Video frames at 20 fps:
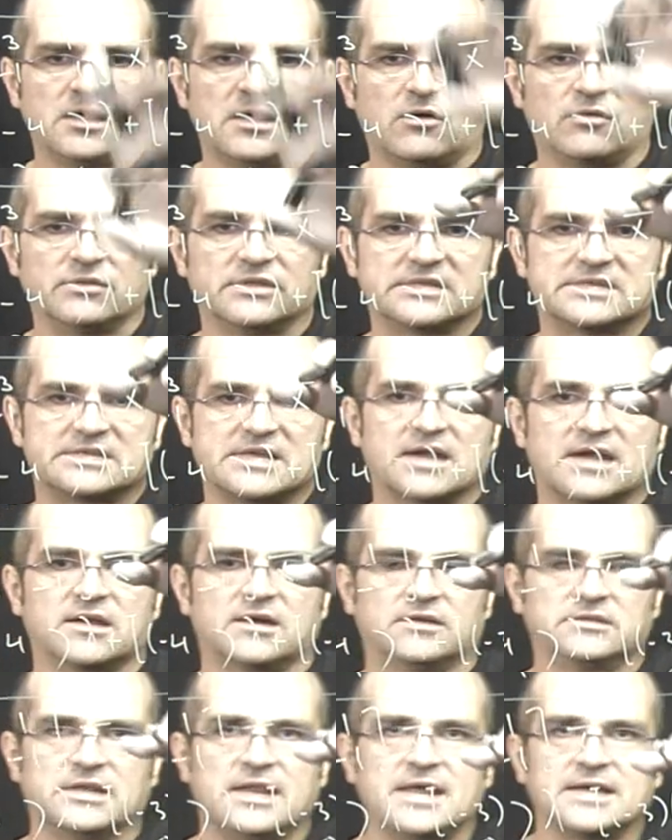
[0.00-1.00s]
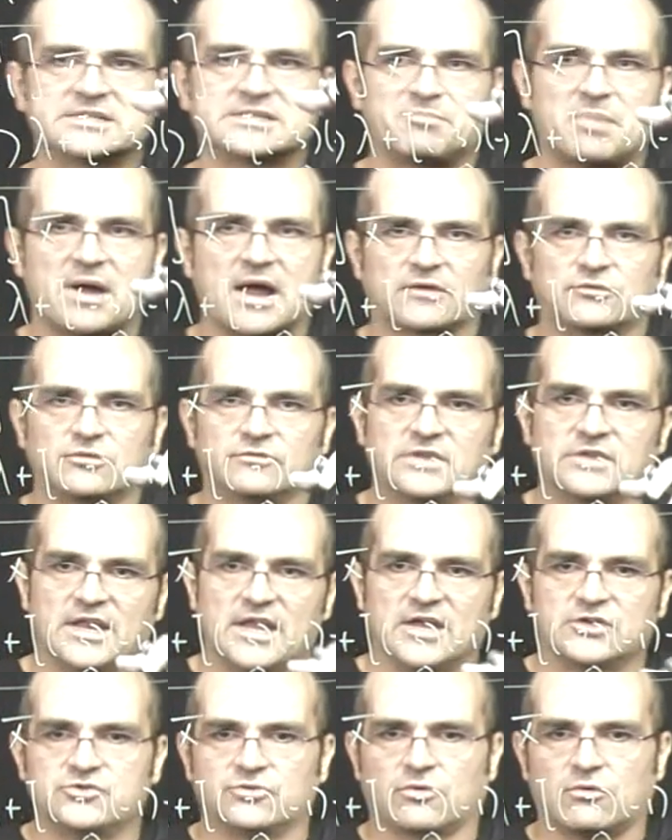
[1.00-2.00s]
on the next part of the
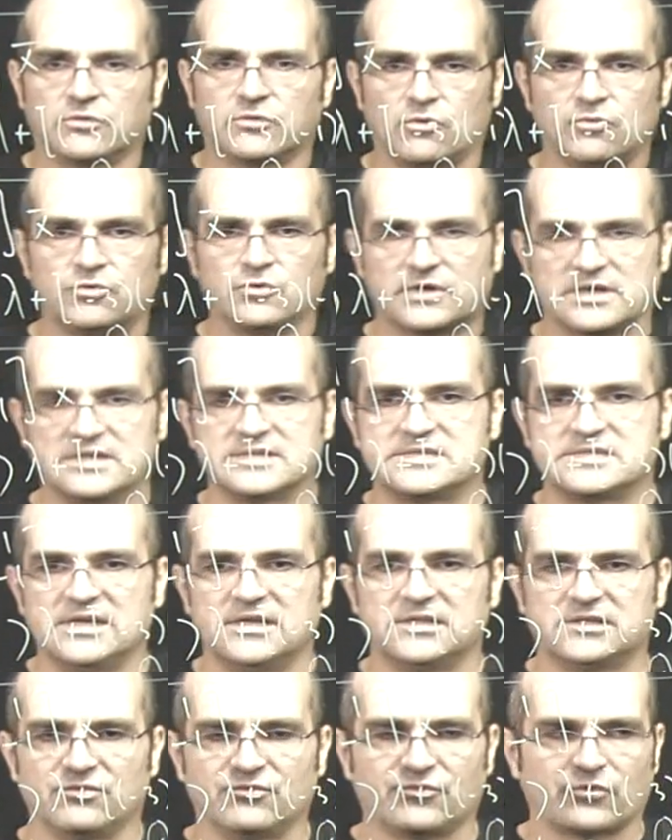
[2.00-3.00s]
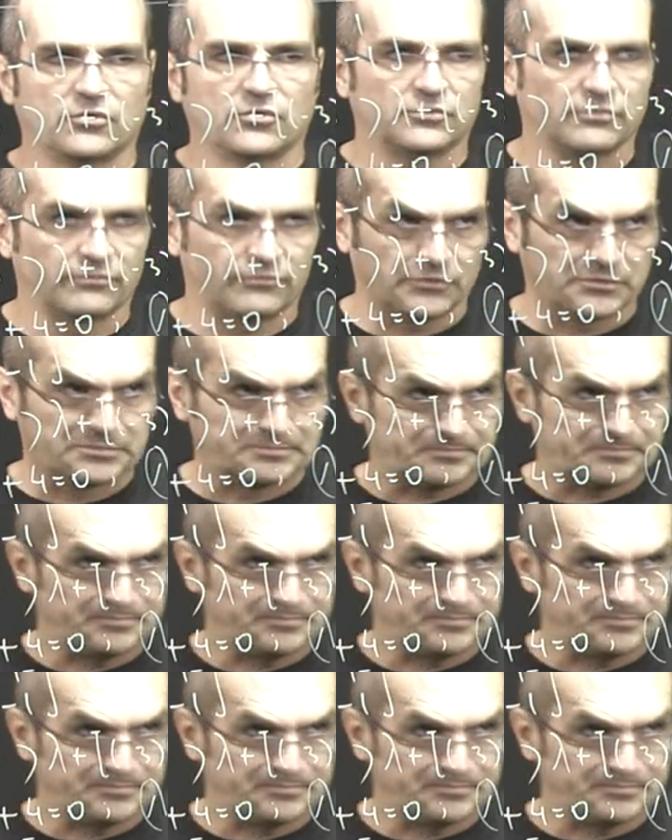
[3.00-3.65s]
lecture, although you can see it in front of you.